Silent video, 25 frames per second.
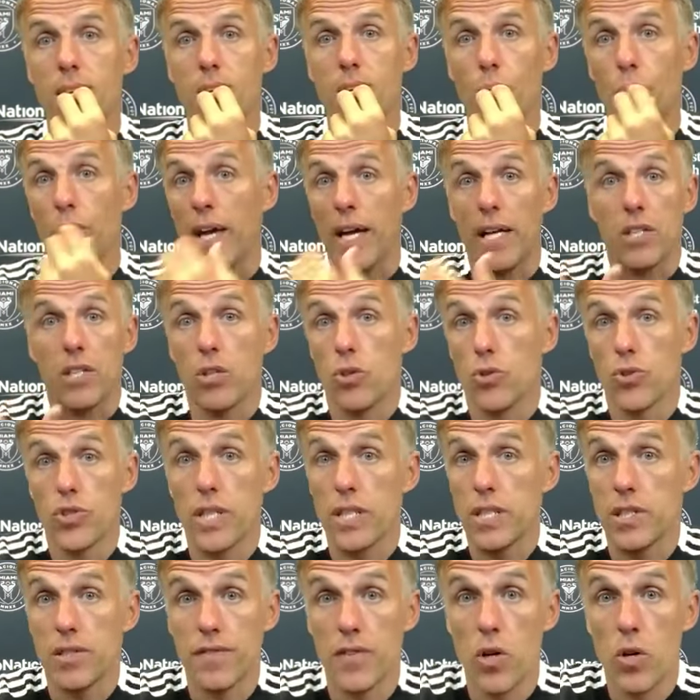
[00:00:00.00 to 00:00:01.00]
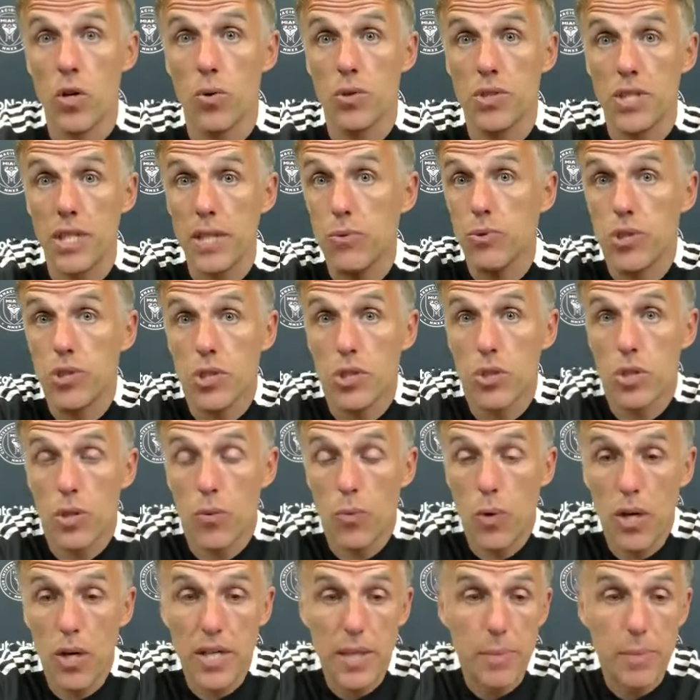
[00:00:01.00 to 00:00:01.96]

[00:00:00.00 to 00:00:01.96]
We had no centre forwards. He was the only one.